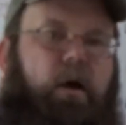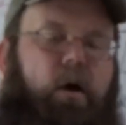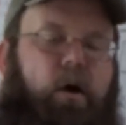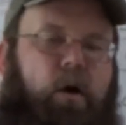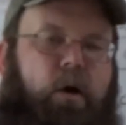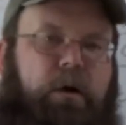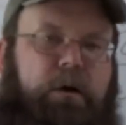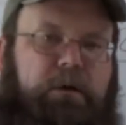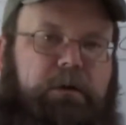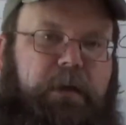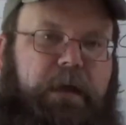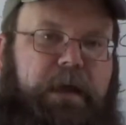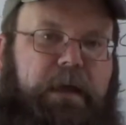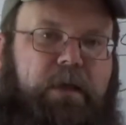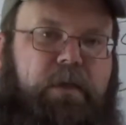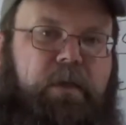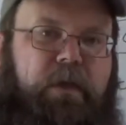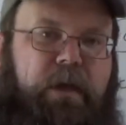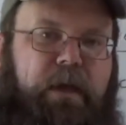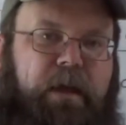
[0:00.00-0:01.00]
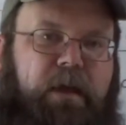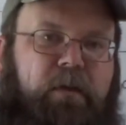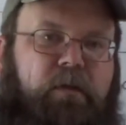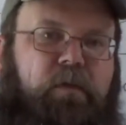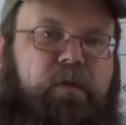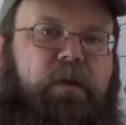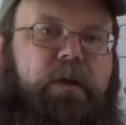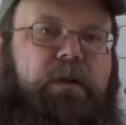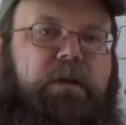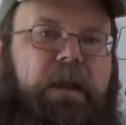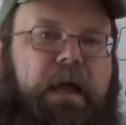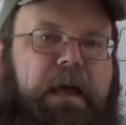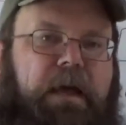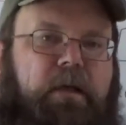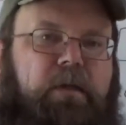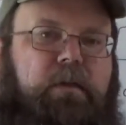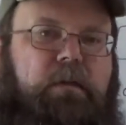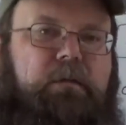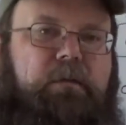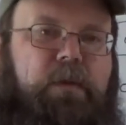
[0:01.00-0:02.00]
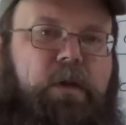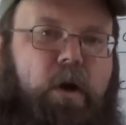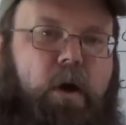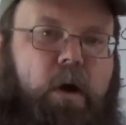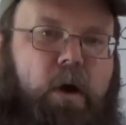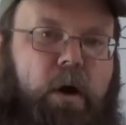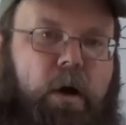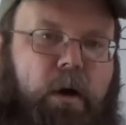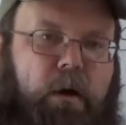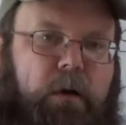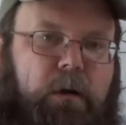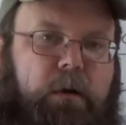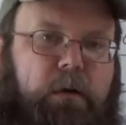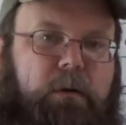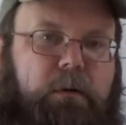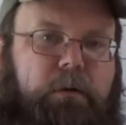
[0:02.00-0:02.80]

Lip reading: Arc length is the length of the arc.